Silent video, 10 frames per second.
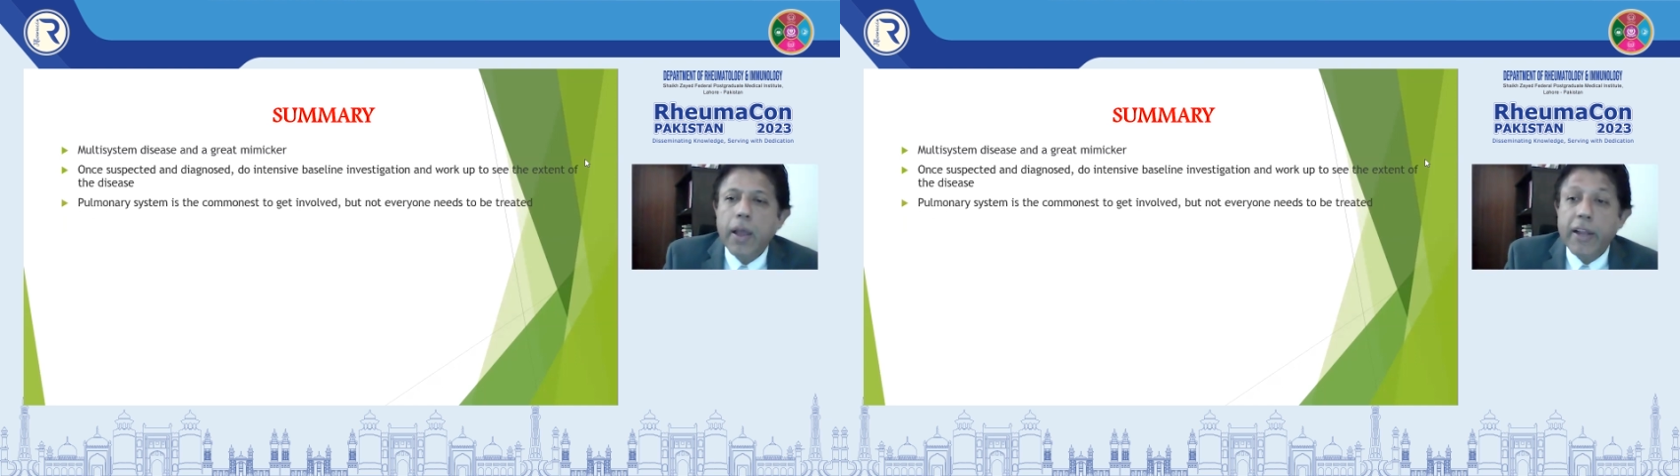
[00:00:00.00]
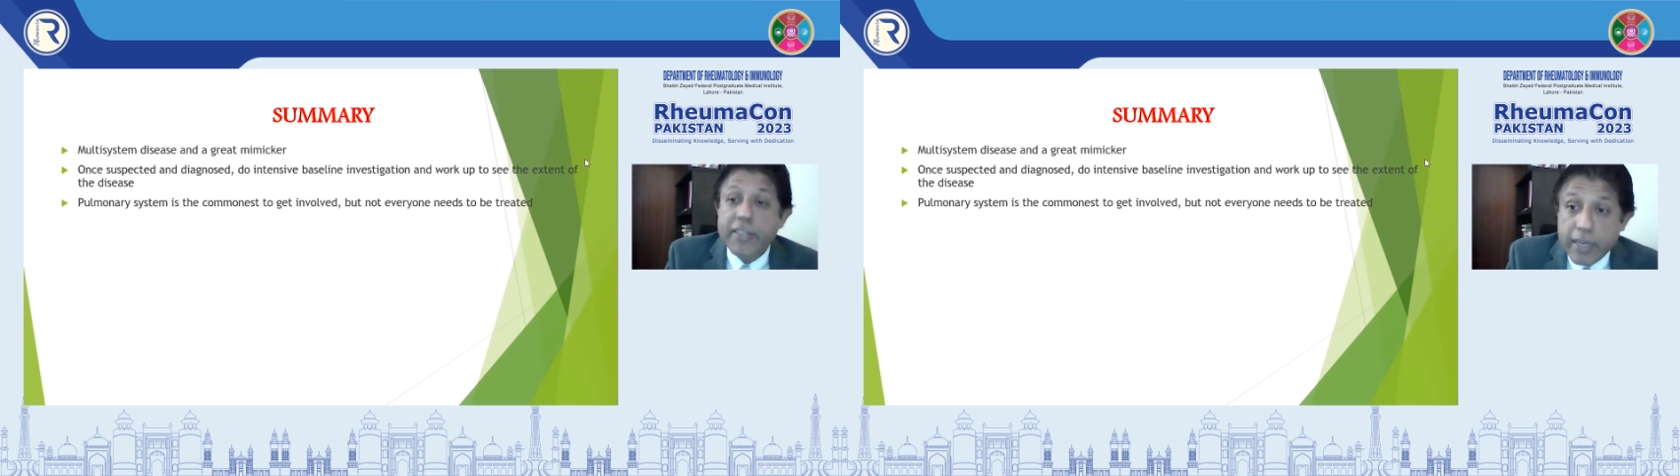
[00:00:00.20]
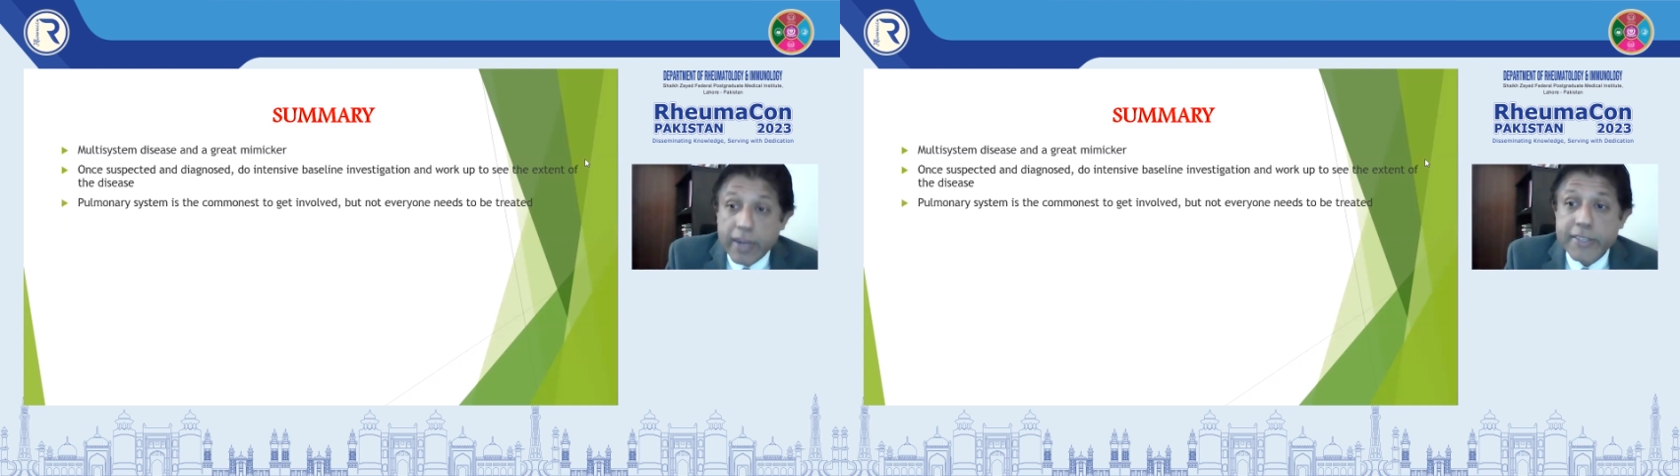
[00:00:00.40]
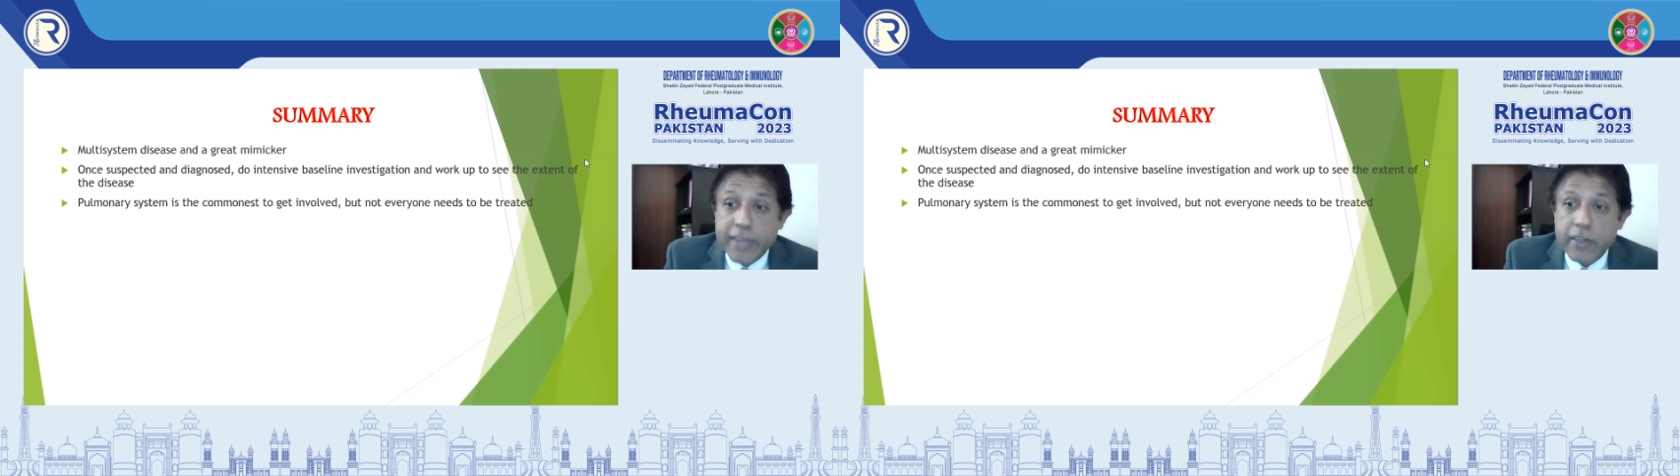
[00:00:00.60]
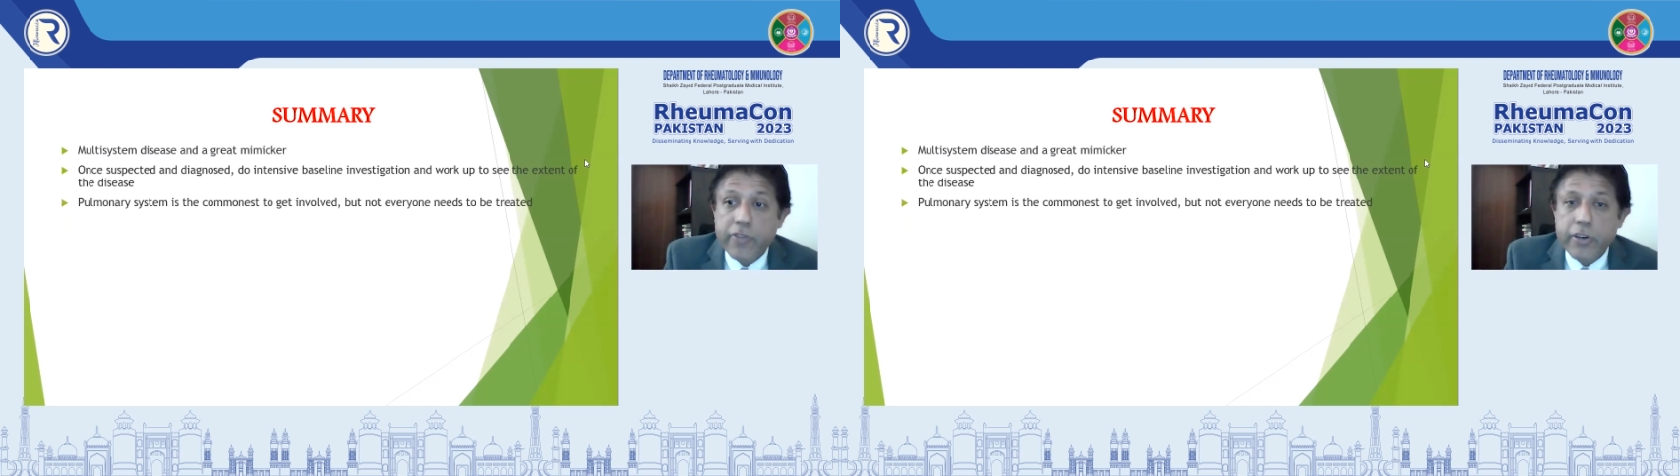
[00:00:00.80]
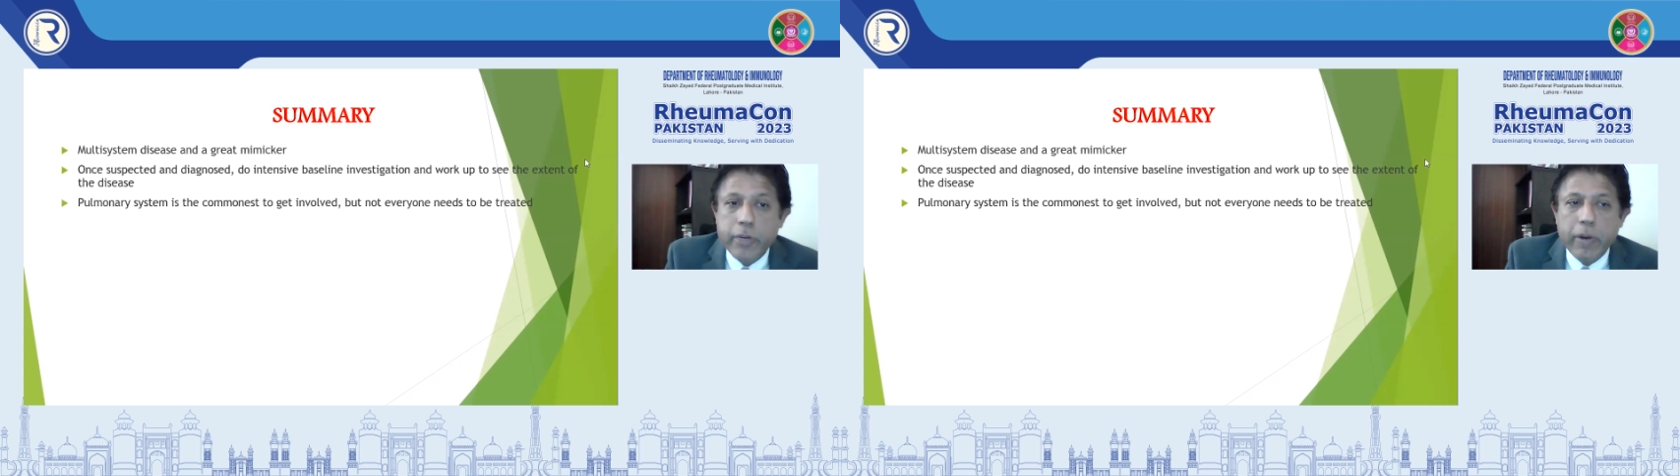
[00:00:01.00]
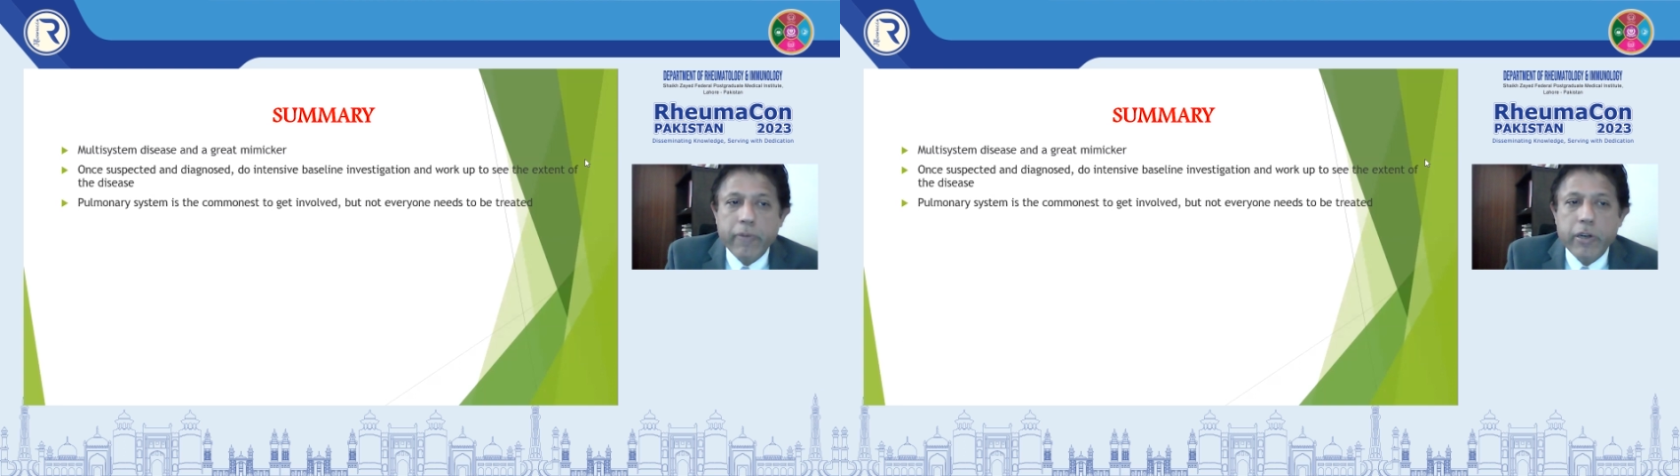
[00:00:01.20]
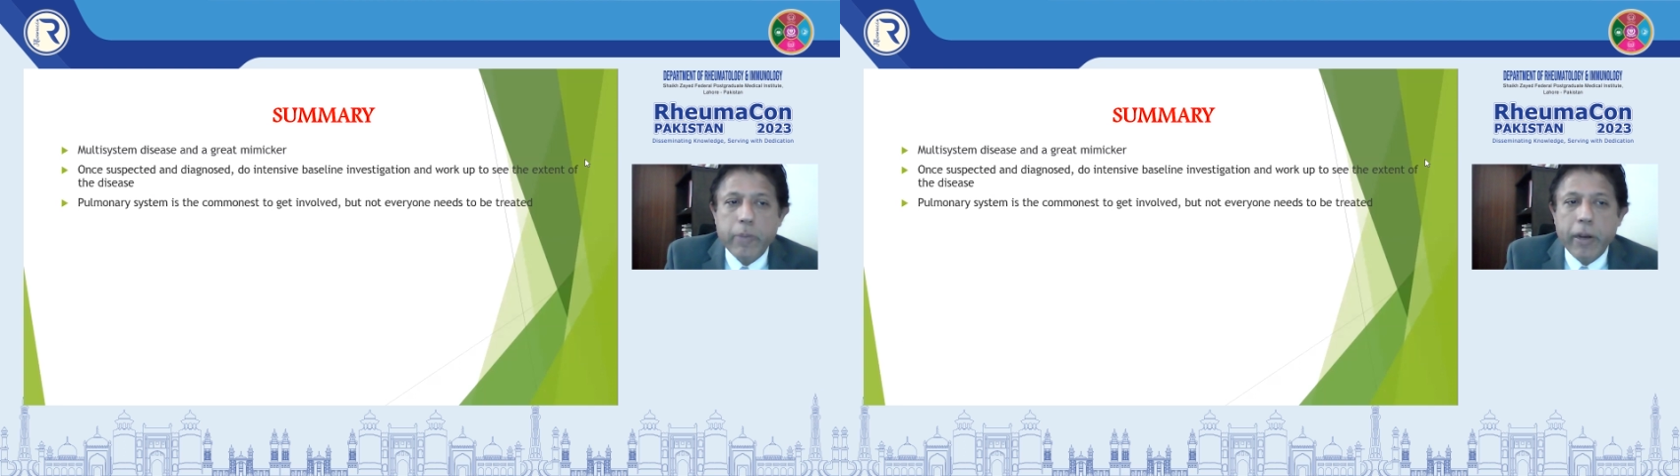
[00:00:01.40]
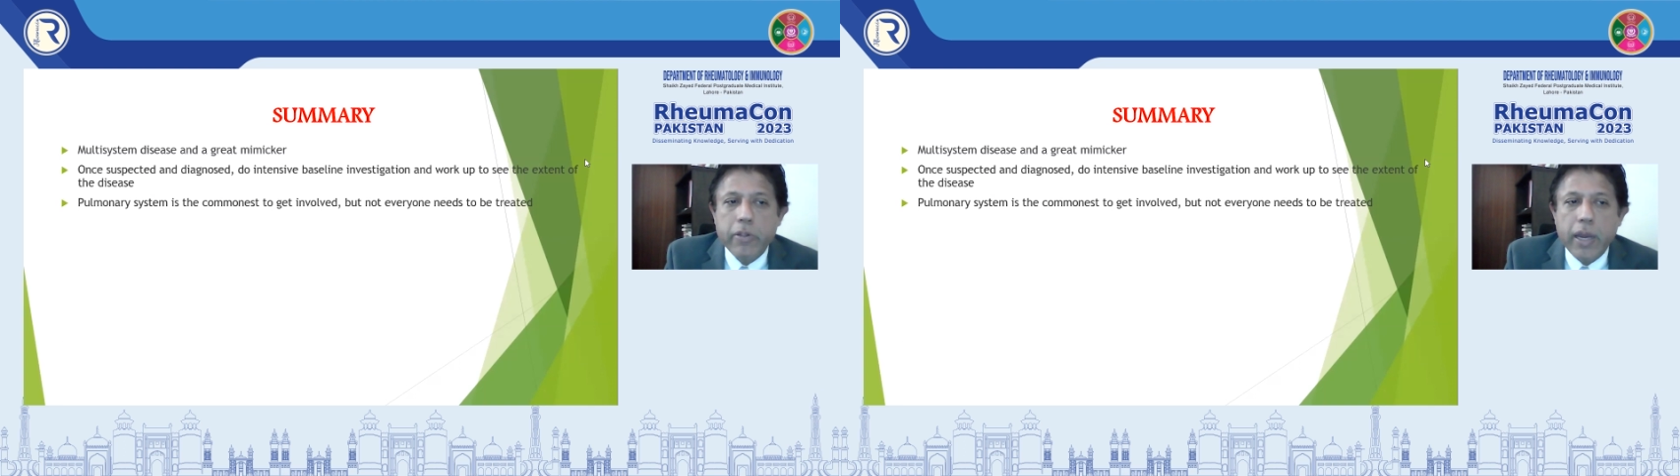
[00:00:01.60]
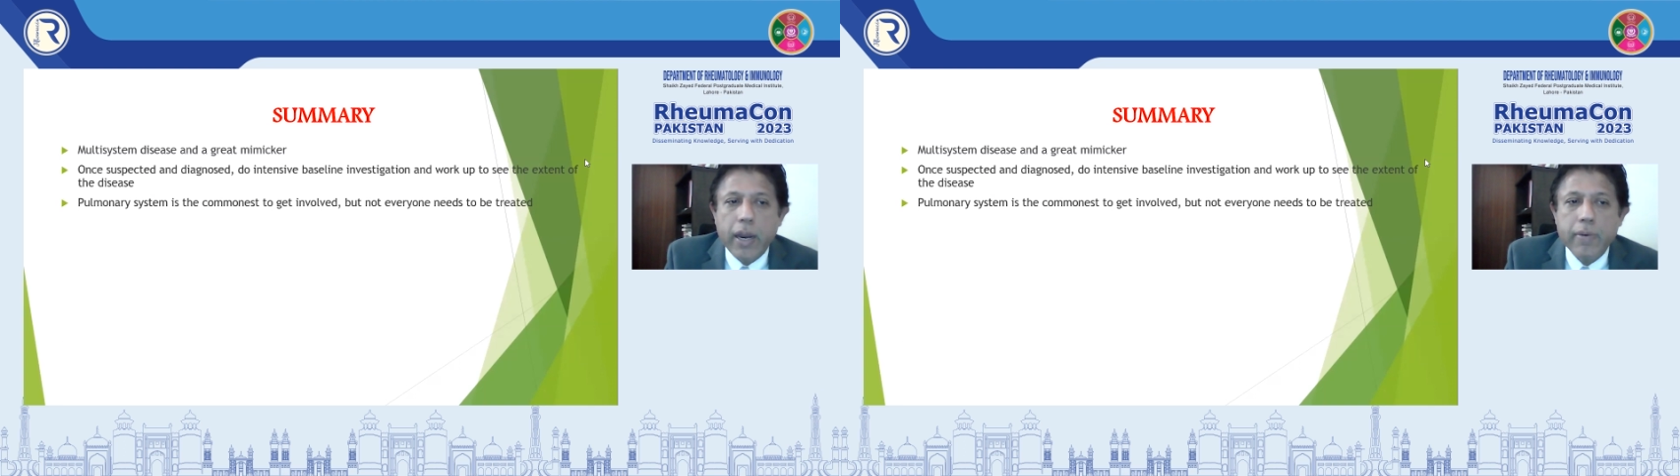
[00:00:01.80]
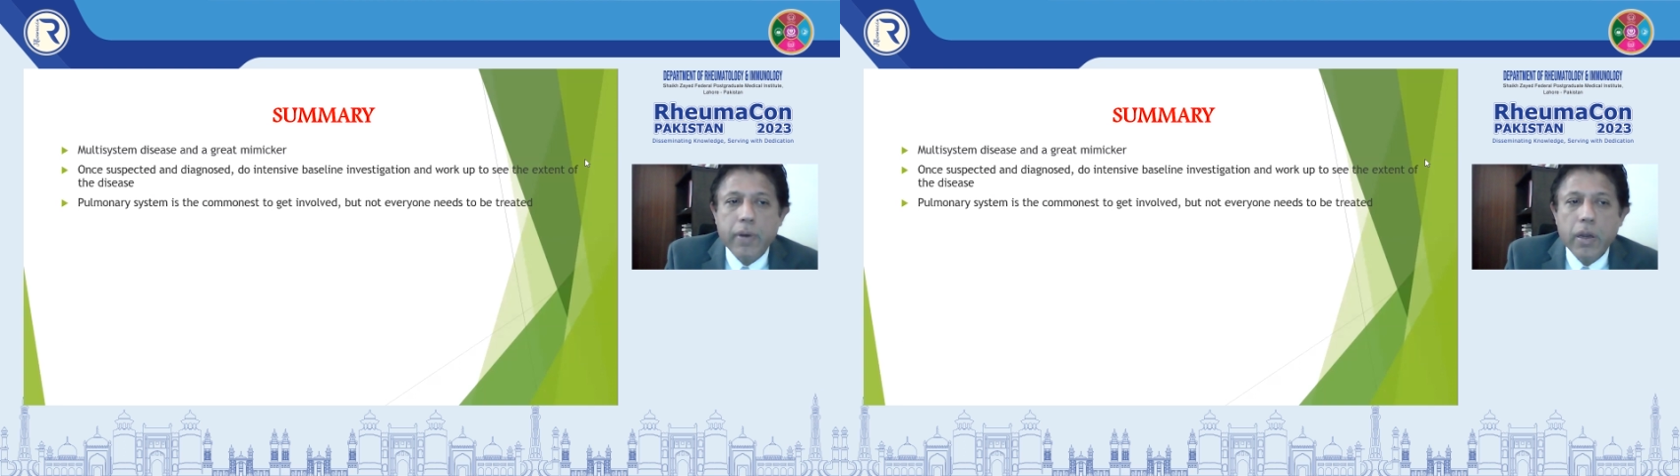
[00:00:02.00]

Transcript: The extent of the treatment will depend on that.